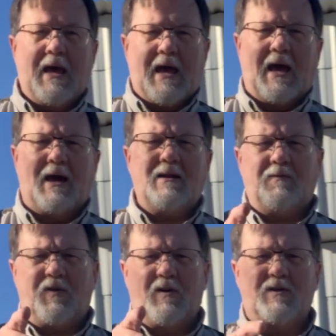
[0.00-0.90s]
And
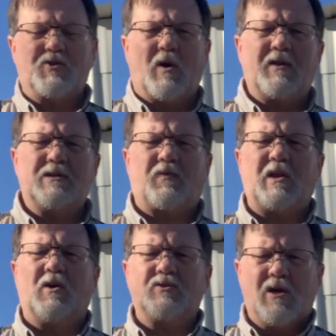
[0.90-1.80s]
if you enjoy these
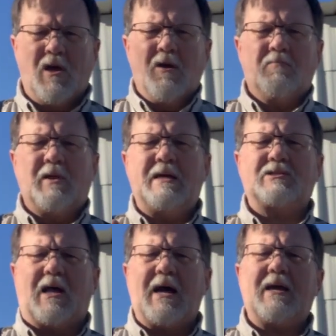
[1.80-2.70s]
videos,
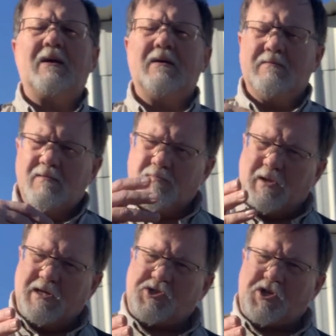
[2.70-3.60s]
please like,
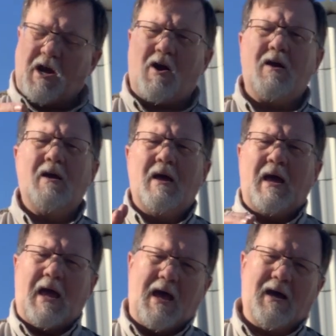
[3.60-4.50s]
please share,
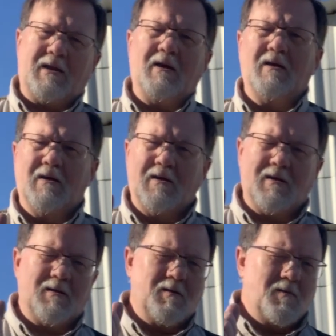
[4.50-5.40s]
and
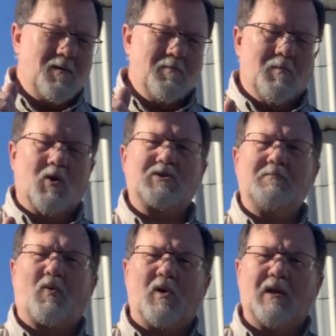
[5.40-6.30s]
most
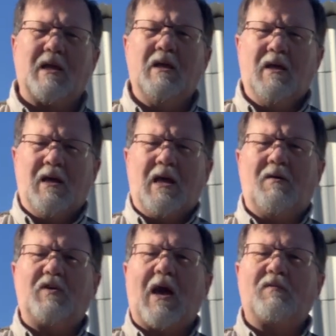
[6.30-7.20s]
importantly,
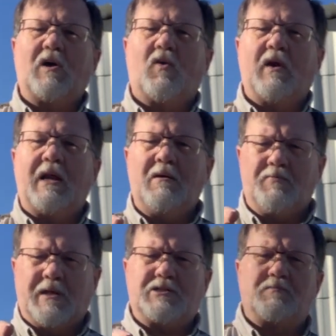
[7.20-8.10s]
if you haven't already,
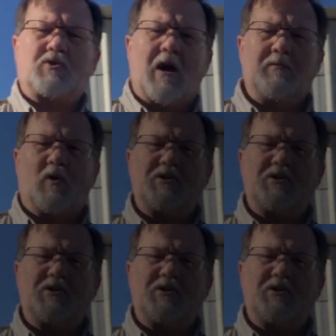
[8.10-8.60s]
please subscribe to our